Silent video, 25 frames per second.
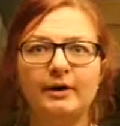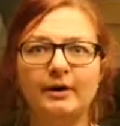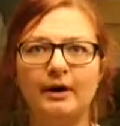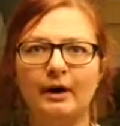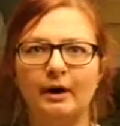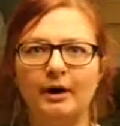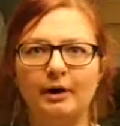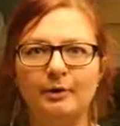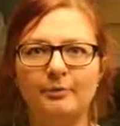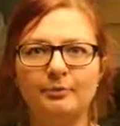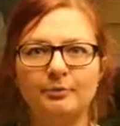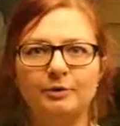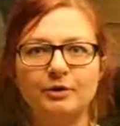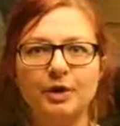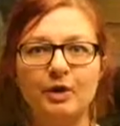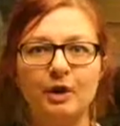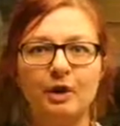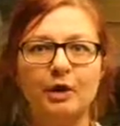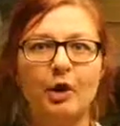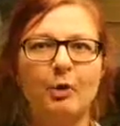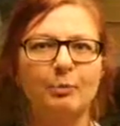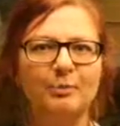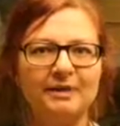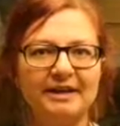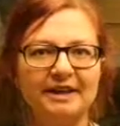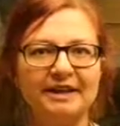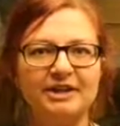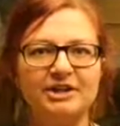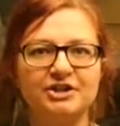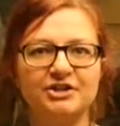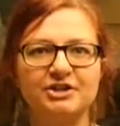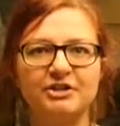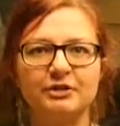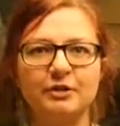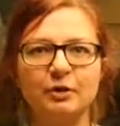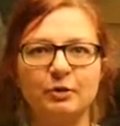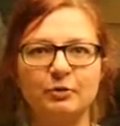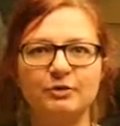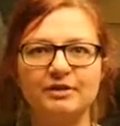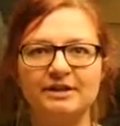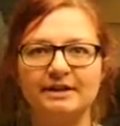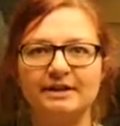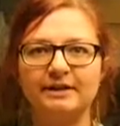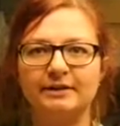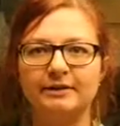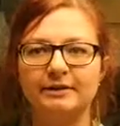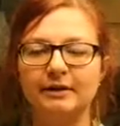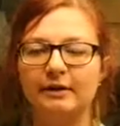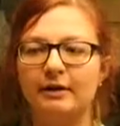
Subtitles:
a combination holding